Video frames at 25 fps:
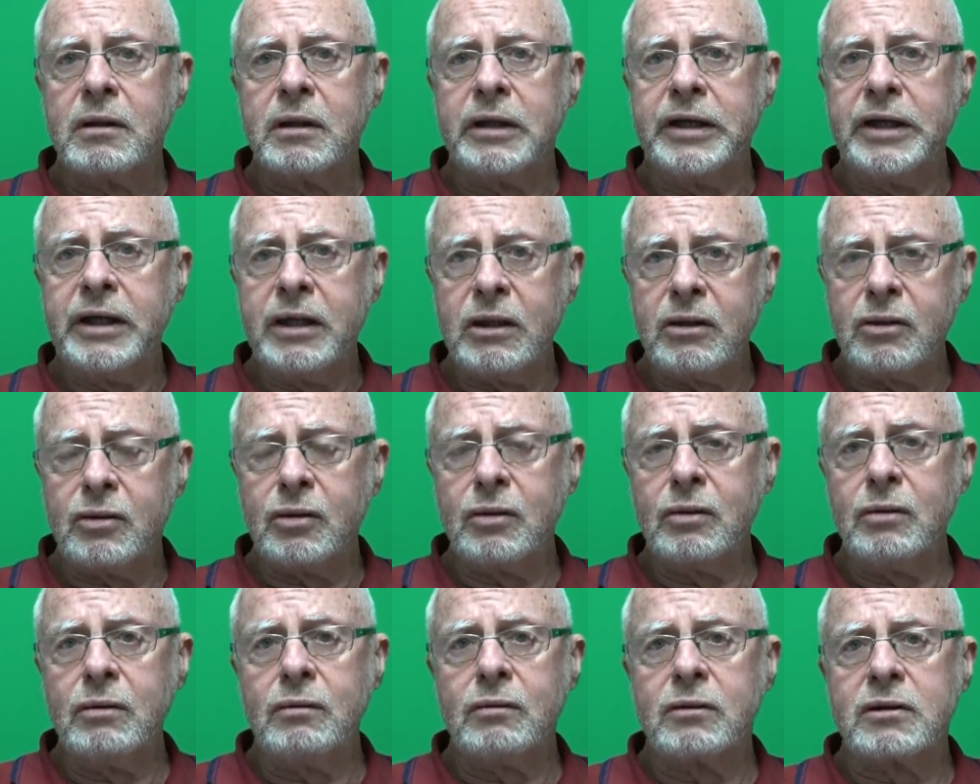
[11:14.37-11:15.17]
he
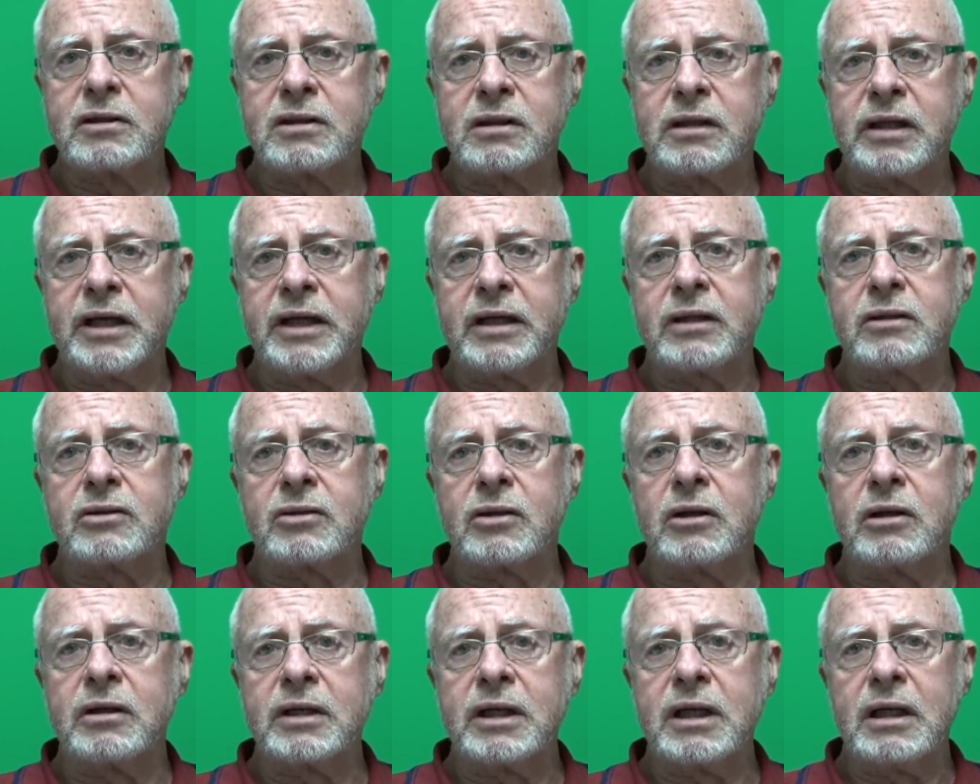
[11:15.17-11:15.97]
too was an
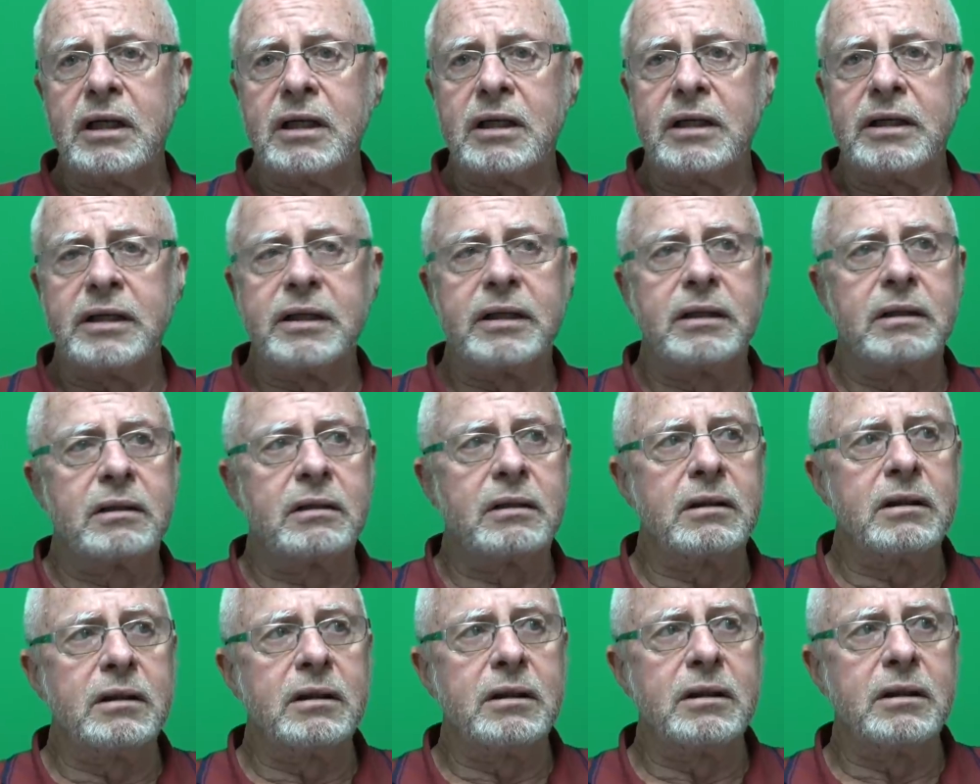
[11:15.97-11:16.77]
ex-RLI
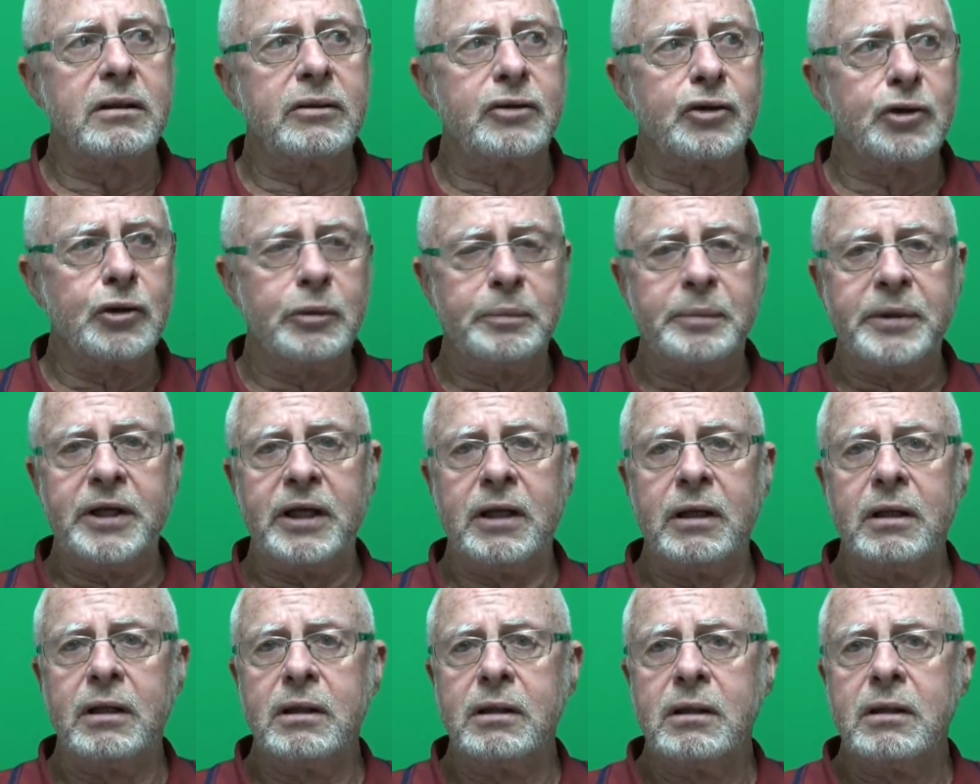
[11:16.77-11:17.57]
troopie